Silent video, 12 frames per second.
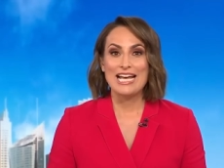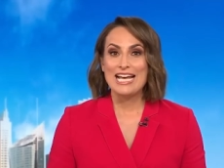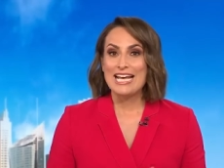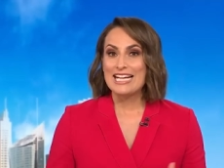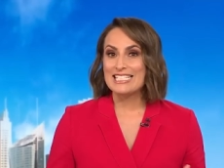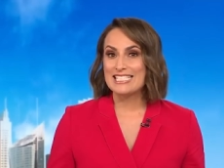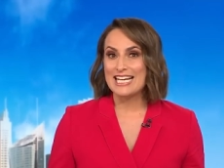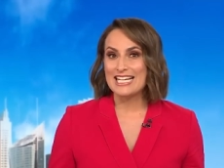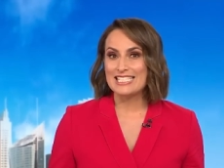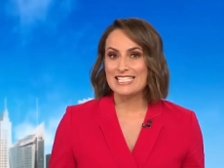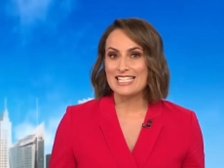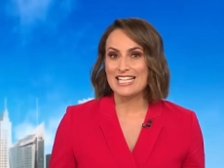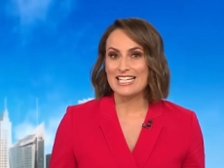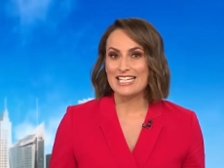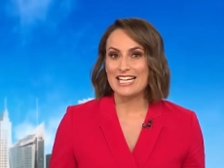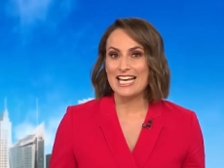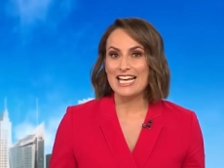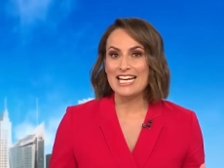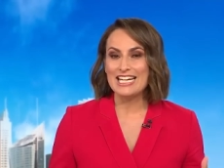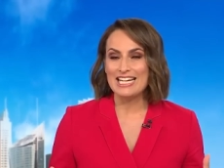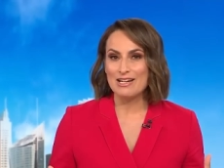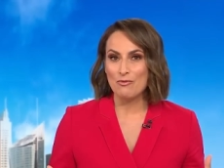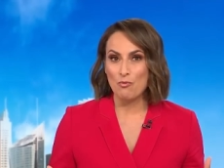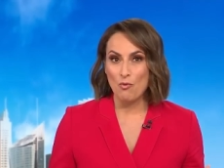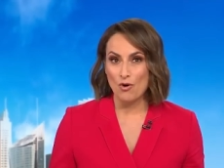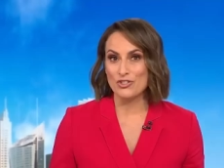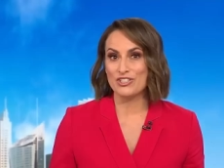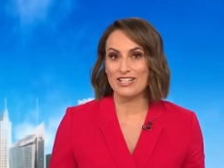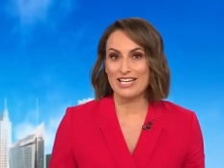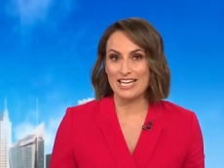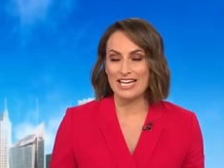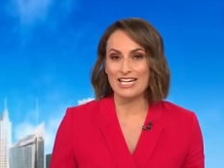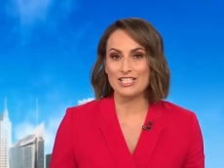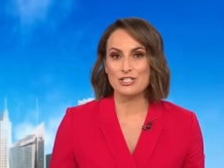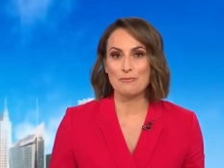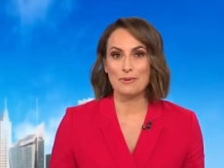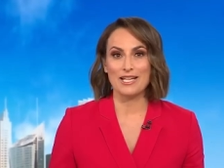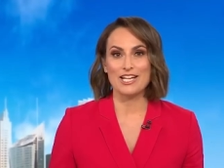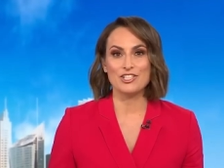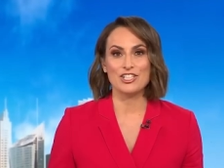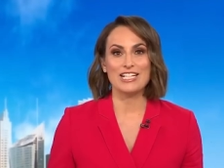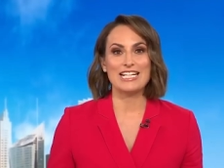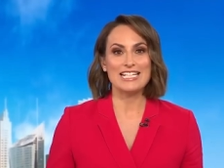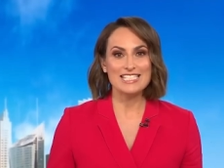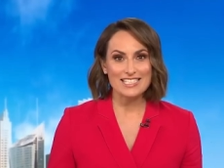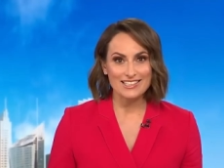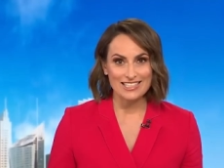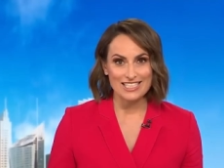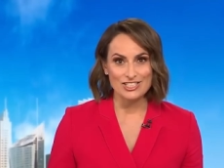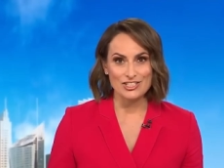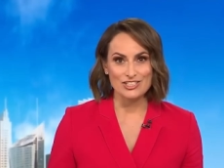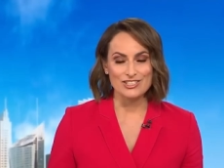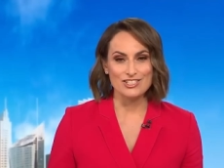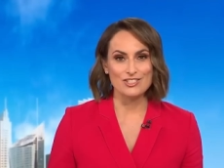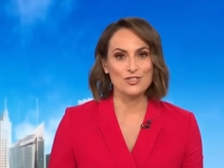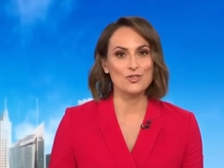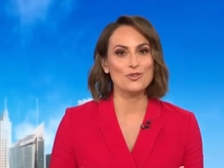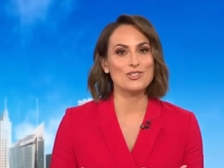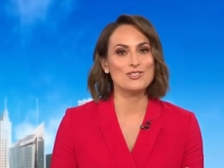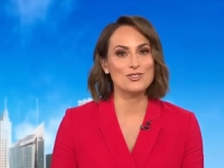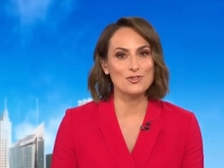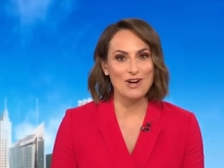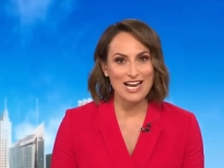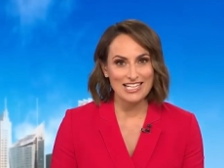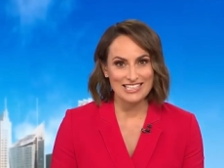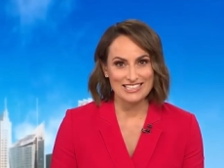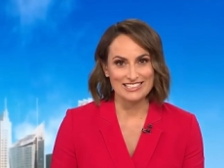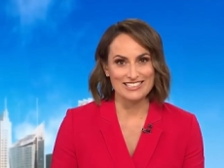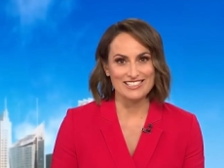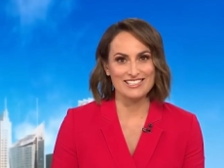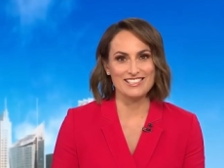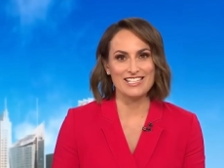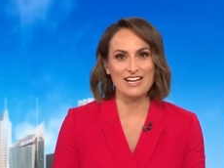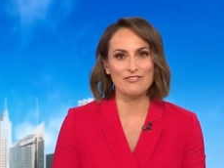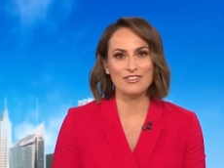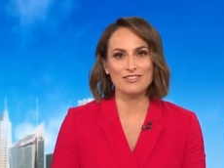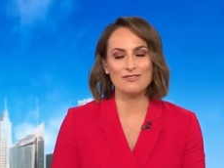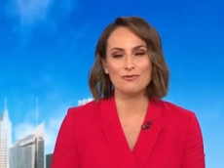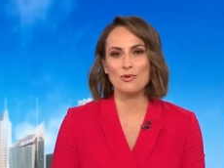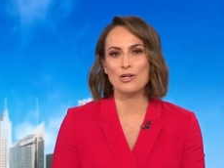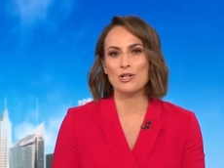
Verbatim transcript: He says that he wanted the king to pledge his allegiance to Australians. David, what are